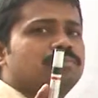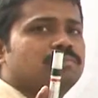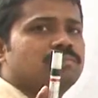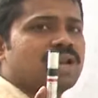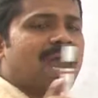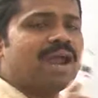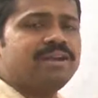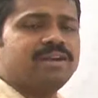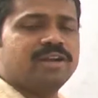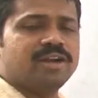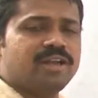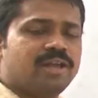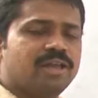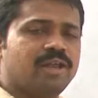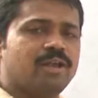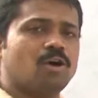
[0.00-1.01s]
90
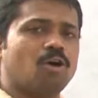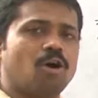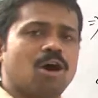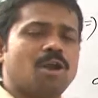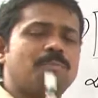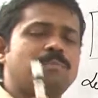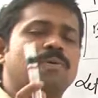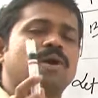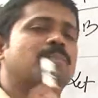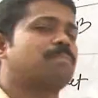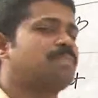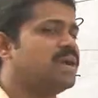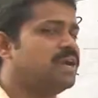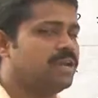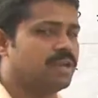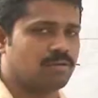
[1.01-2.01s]
degree or
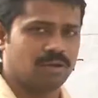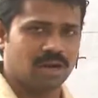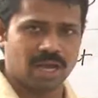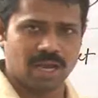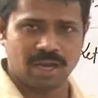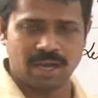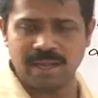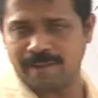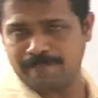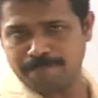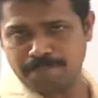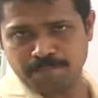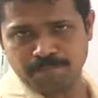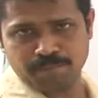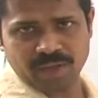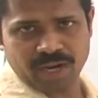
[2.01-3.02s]

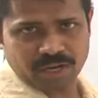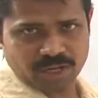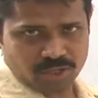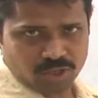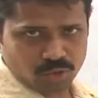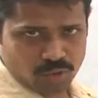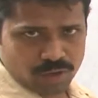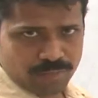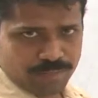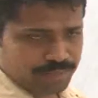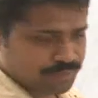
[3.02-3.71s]
perpendicularly. Understood?